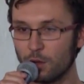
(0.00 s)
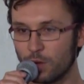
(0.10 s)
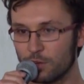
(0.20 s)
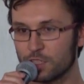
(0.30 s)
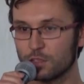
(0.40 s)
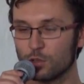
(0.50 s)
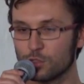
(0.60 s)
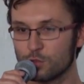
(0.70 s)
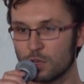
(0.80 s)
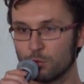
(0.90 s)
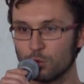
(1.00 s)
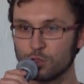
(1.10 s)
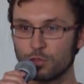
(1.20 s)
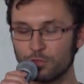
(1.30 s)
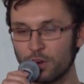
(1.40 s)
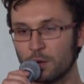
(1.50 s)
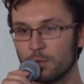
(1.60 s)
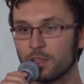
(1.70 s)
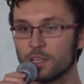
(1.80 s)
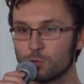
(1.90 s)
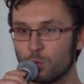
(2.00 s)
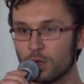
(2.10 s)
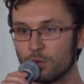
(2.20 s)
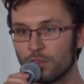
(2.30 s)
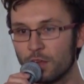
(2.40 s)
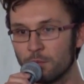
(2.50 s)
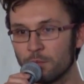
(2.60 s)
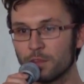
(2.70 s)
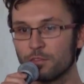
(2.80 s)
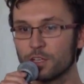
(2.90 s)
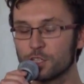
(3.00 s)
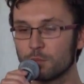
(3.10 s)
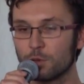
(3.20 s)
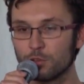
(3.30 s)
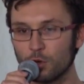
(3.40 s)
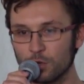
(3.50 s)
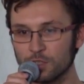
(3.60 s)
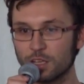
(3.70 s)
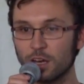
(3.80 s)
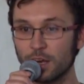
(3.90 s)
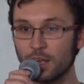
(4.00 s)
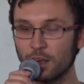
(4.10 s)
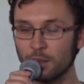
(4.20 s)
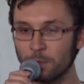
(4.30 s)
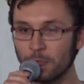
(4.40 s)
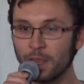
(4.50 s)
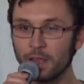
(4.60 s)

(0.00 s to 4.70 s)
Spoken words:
We have also some rules of the farmer. There's one of them, the vegetable growers Karel.